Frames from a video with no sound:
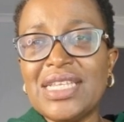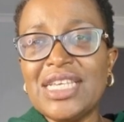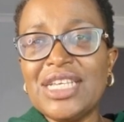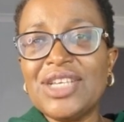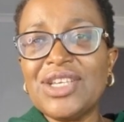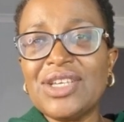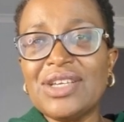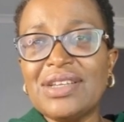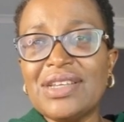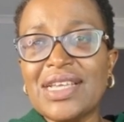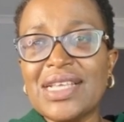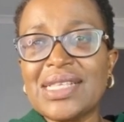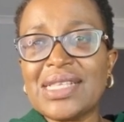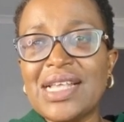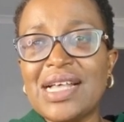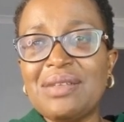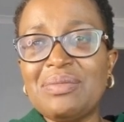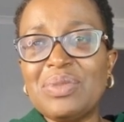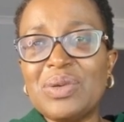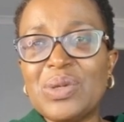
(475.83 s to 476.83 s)
t-shirt
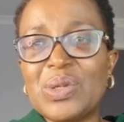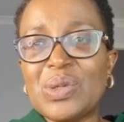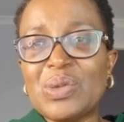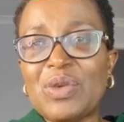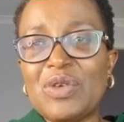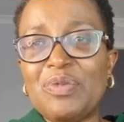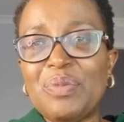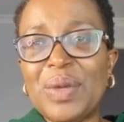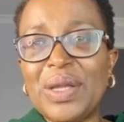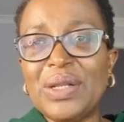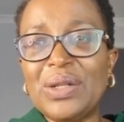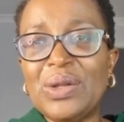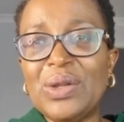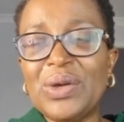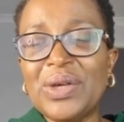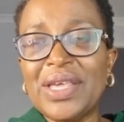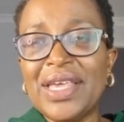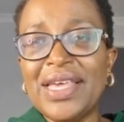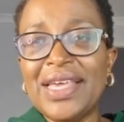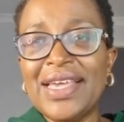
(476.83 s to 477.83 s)
examples we've been
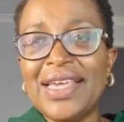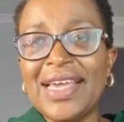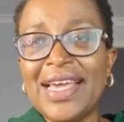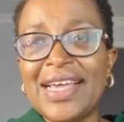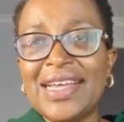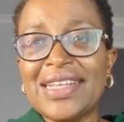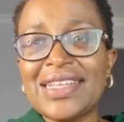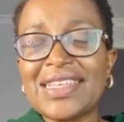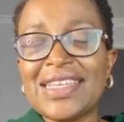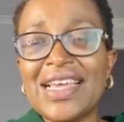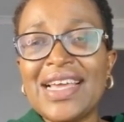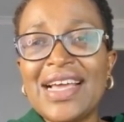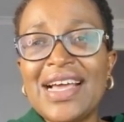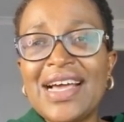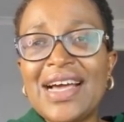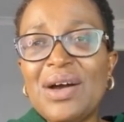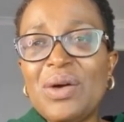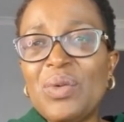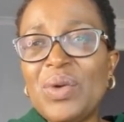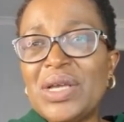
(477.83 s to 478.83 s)
looking at,
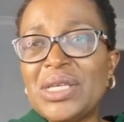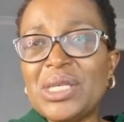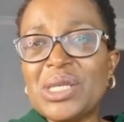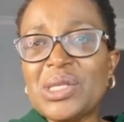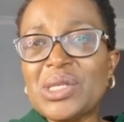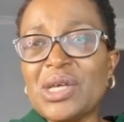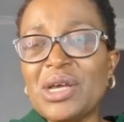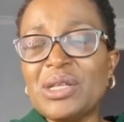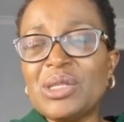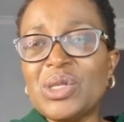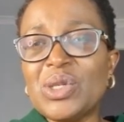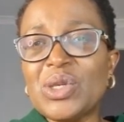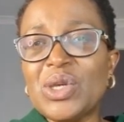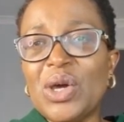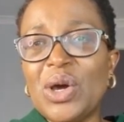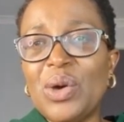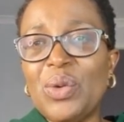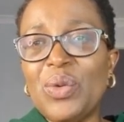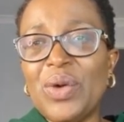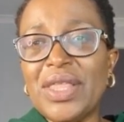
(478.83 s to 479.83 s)
we're just going to
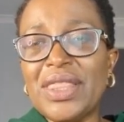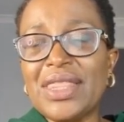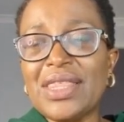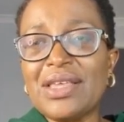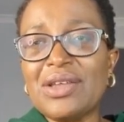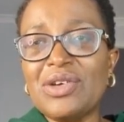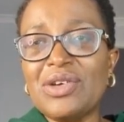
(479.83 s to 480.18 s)
go with